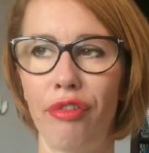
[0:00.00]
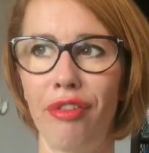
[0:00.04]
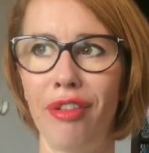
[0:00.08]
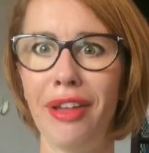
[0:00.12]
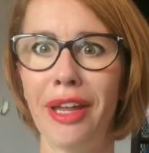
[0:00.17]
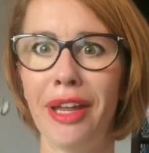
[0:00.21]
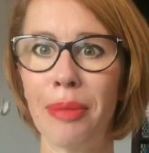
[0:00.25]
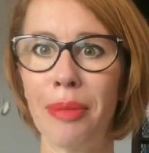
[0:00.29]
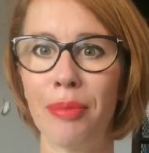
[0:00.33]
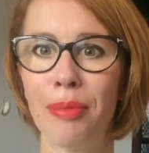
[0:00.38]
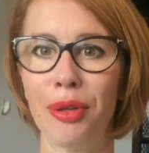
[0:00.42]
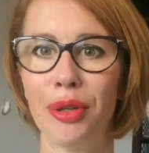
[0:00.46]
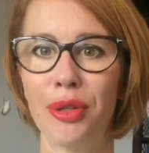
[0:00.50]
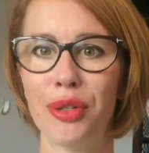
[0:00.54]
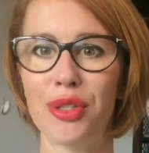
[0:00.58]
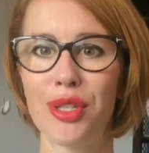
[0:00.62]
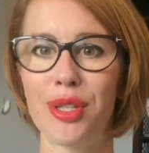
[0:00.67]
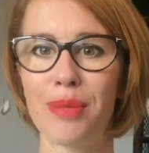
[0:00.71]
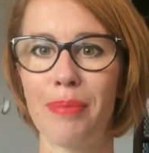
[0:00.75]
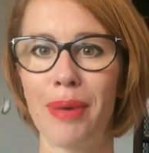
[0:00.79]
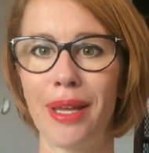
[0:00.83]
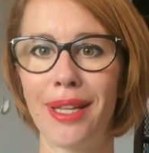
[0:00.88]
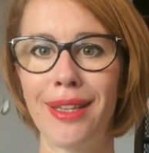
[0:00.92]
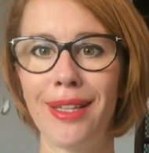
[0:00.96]

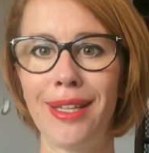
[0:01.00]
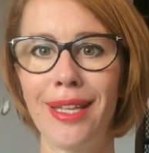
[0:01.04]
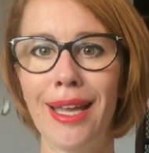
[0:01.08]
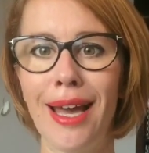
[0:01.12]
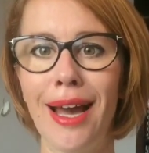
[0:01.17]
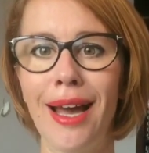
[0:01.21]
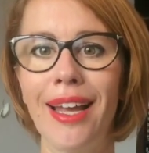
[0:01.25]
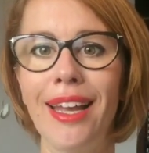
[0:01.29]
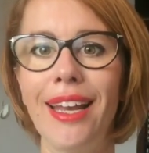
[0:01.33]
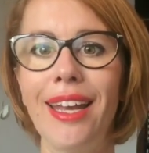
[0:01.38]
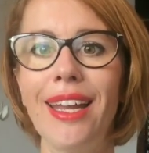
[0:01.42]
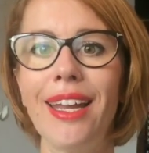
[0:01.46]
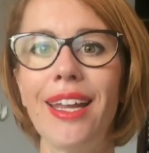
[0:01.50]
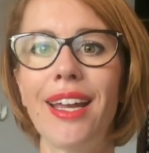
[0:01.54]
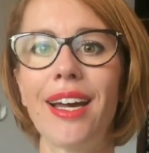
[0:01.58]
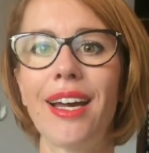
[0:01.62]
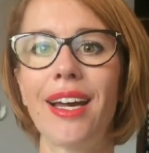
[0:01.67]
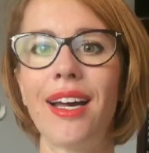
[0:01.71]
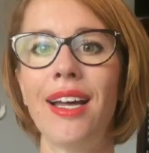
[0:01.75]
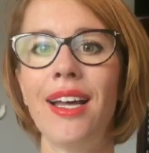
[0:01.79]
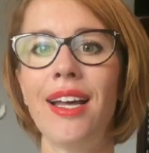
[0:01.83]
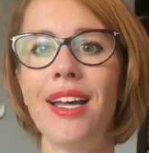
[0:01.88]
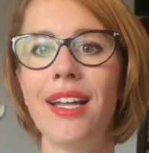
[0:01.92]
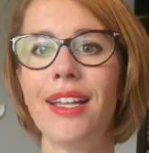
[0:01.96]
labels, but the
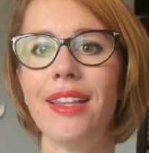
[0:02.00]
idea